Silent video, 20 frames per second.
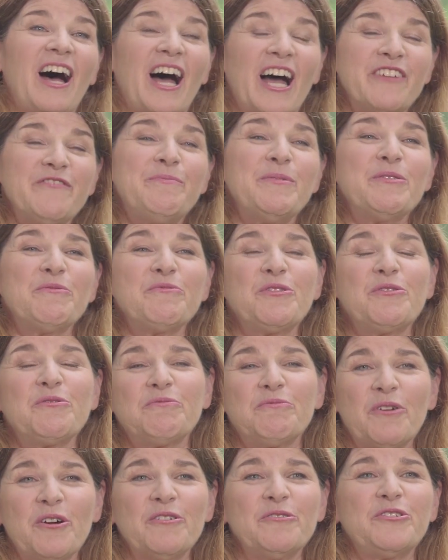I've been with
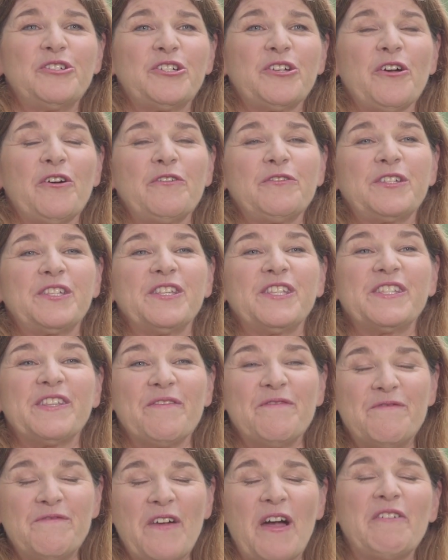the Road Show since
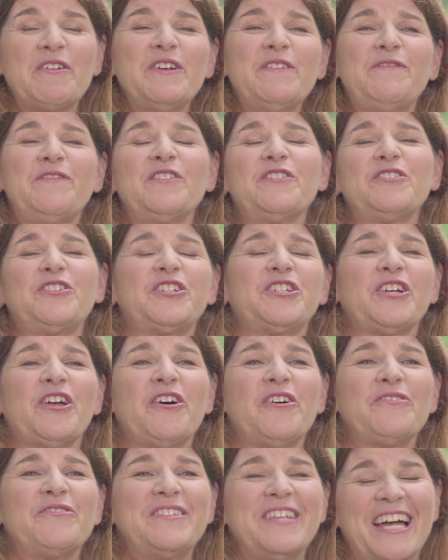the very first
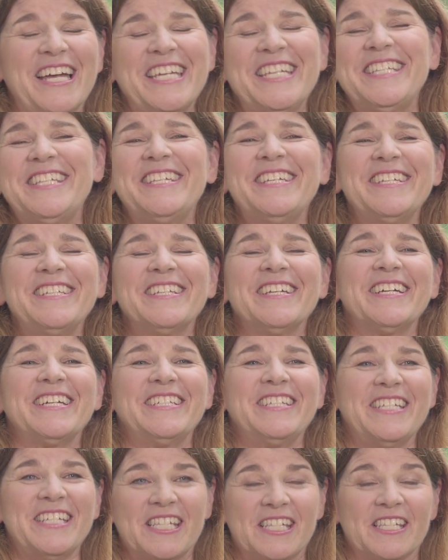show,
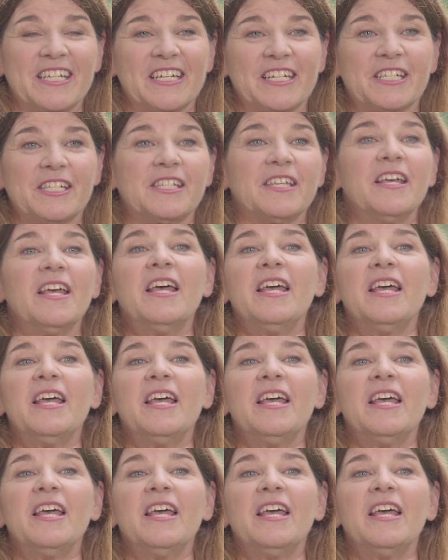1996,